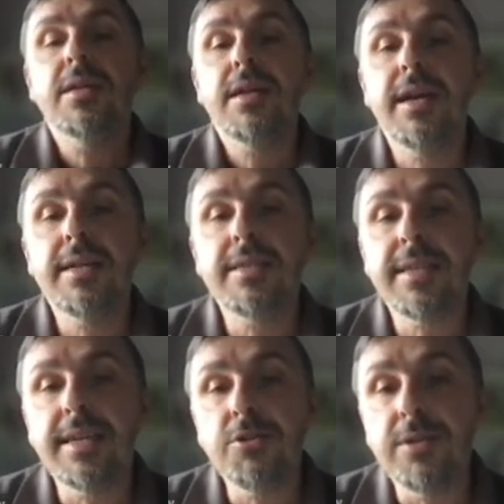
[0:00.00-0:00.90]
and
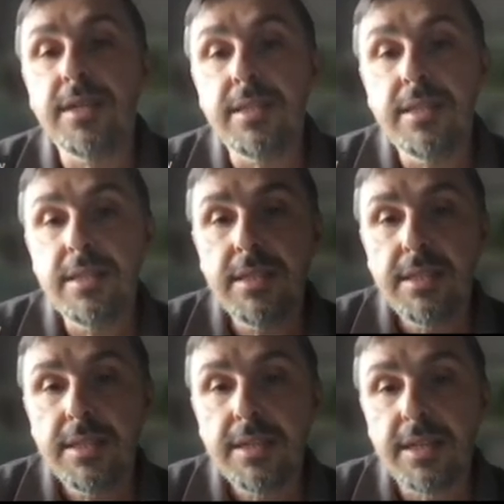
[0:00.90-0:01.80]
their union
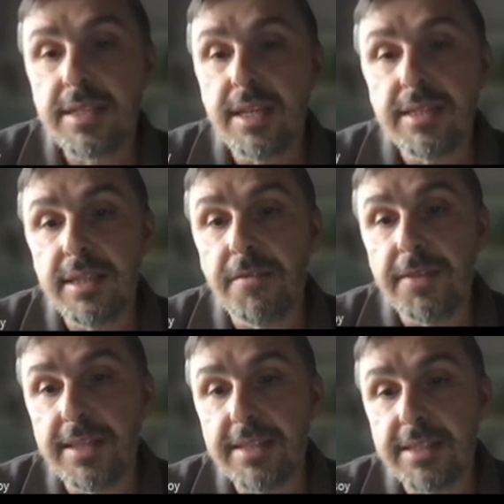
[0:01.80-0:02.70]
is an
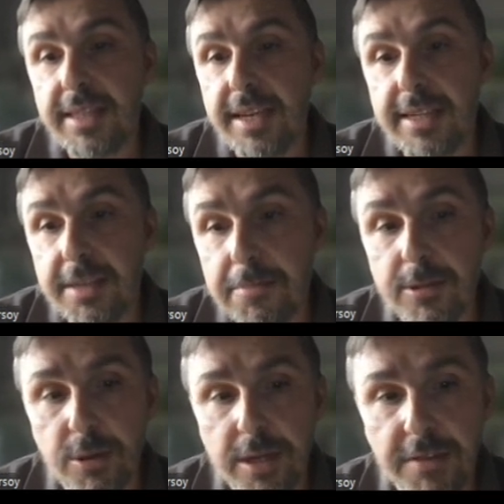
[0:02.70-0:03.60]
infinite linear
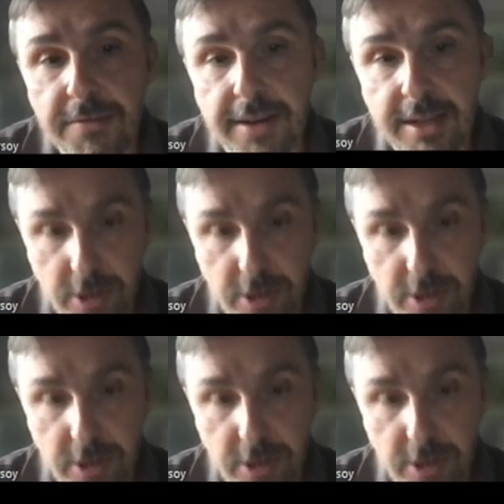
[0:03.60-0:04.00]
simple locally finite